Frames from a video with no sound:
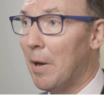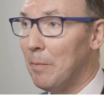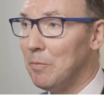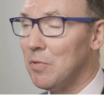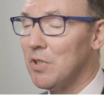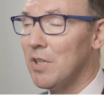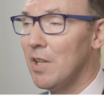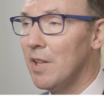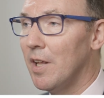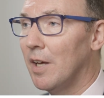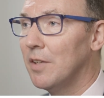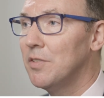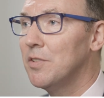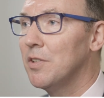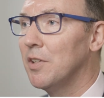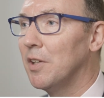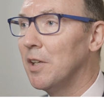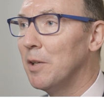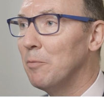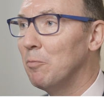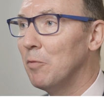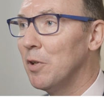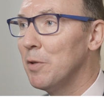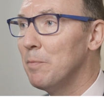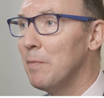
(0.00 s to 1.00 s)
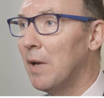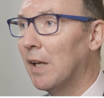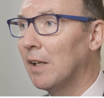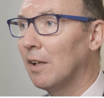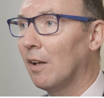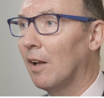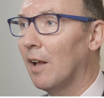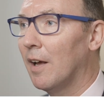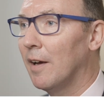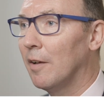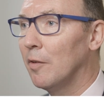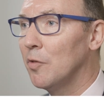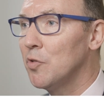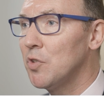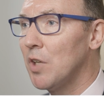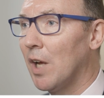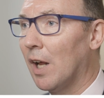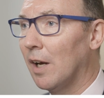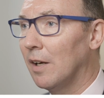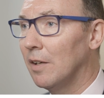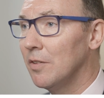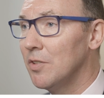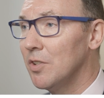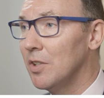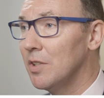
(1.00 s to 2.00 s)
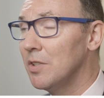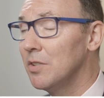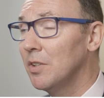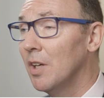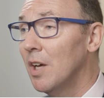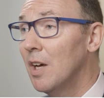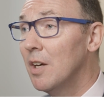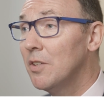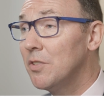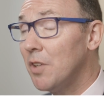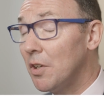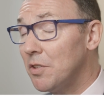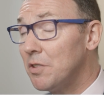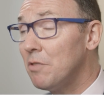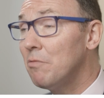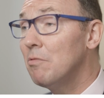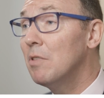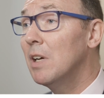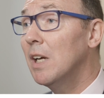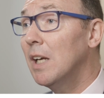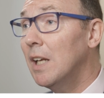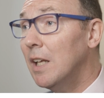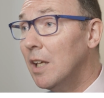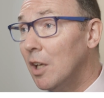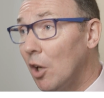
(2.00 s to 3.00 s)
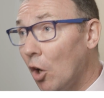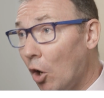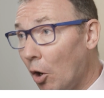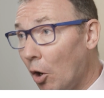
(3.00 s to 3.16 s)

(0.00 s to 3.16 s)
members of their team with mental health challenges. So it's a really